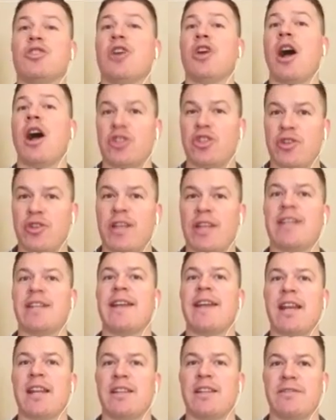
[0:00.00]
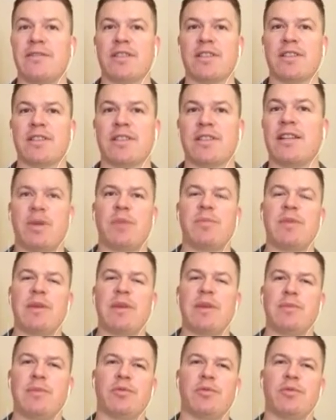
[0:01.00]
indoctrinated out of us. That's why
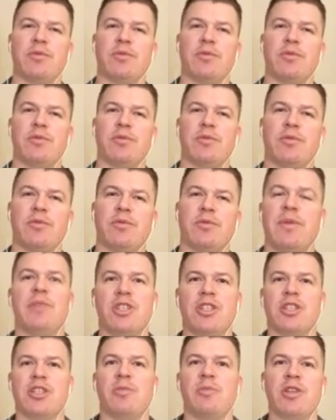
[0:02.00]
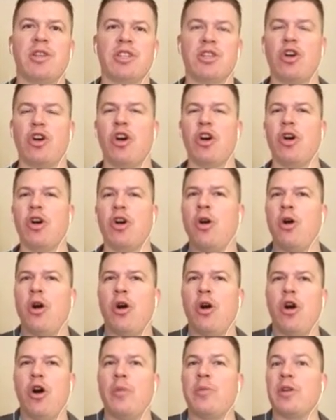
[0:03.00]
people need permission. You mentioned
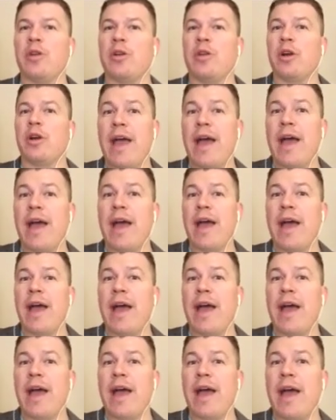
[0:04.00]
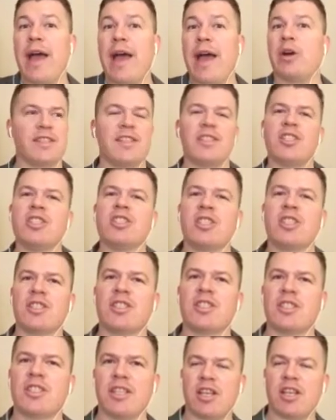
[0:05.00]
homeopaths, right? This is
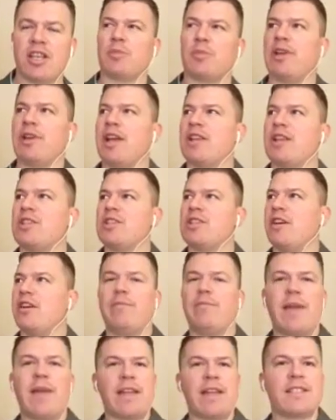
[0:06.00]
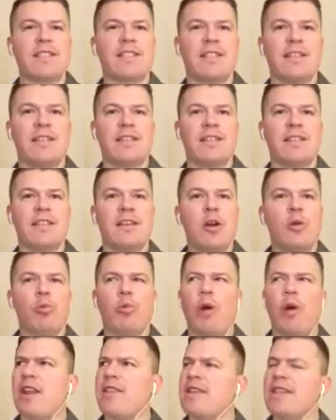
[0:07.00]
just another branch of medicine.
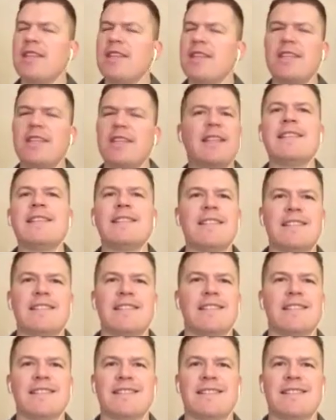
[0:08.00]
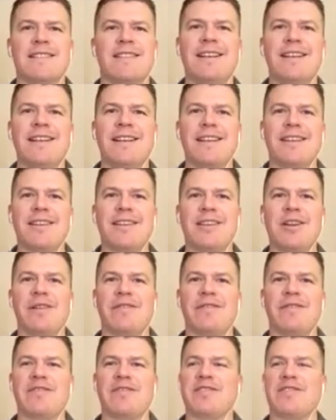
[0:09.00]
Why do they need licenses? You
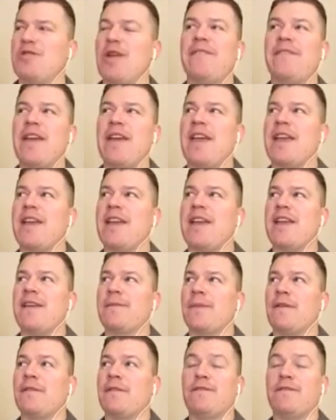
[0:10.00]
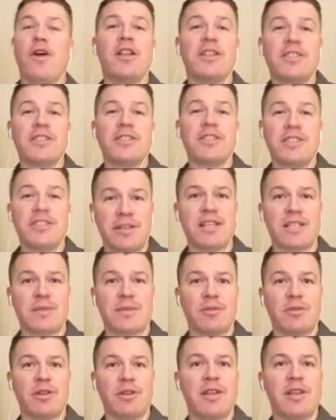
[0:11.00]
know, if you have a voluntary
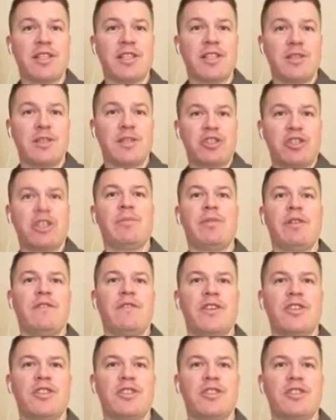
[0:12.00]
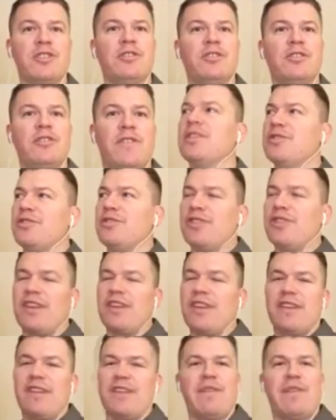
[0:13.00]
customer, it's mutually beneficial. You
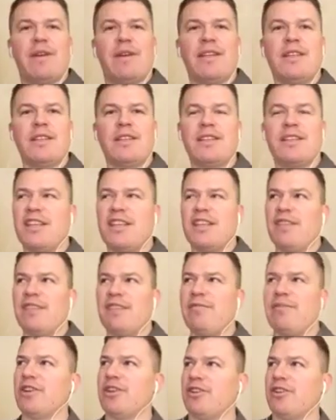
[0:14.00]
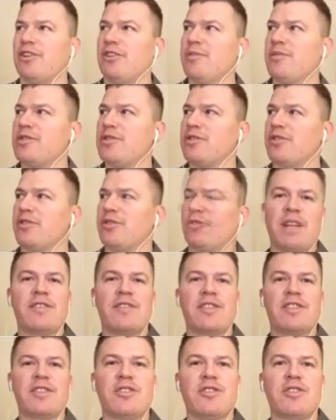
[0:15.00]
give me the money, give me the herbs or
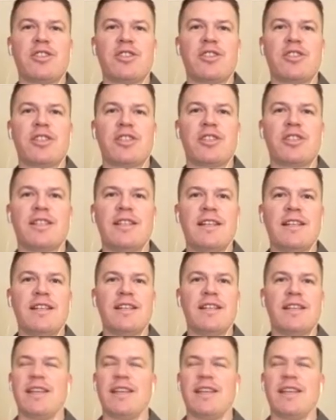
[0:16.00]
whatever the solution is,